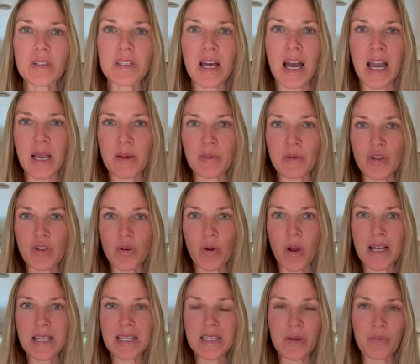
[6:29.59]
time to
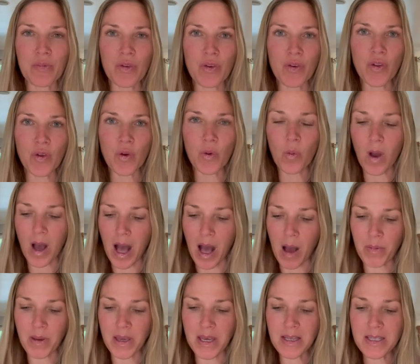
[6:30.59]
try some new
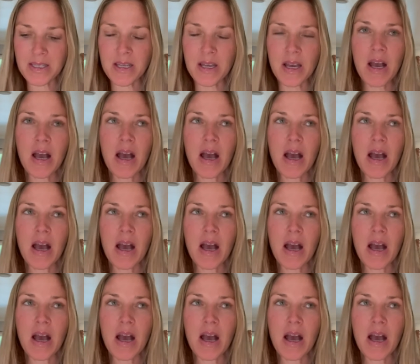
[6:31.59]
hobbies